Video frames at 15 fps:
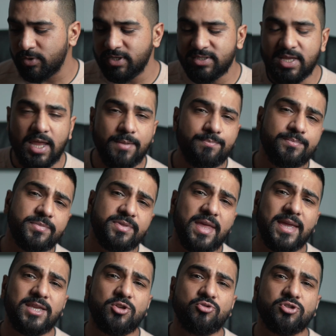want to say
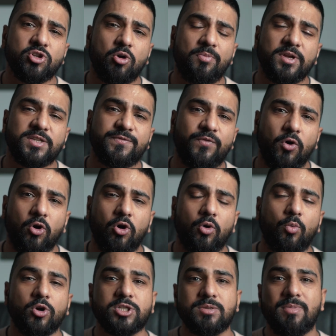thank you so much for
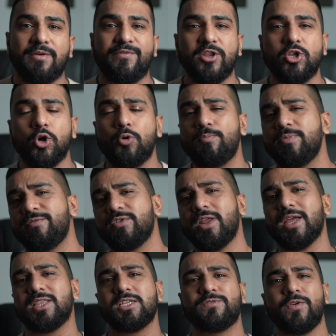watching my video. If you
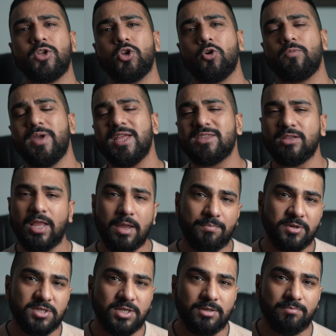like this video, hit the like
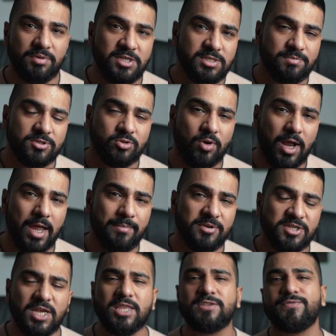button, please subscribe,
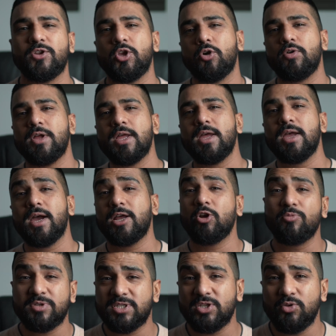share this video, and
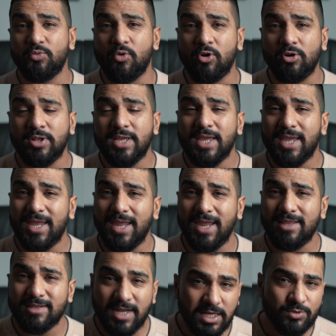hope to see you all
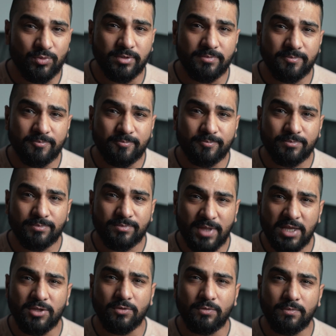in the next one.
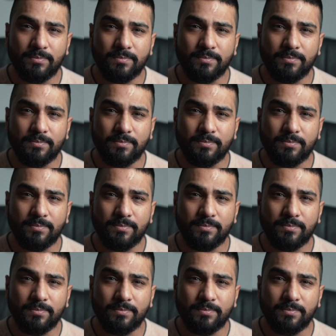Thank you.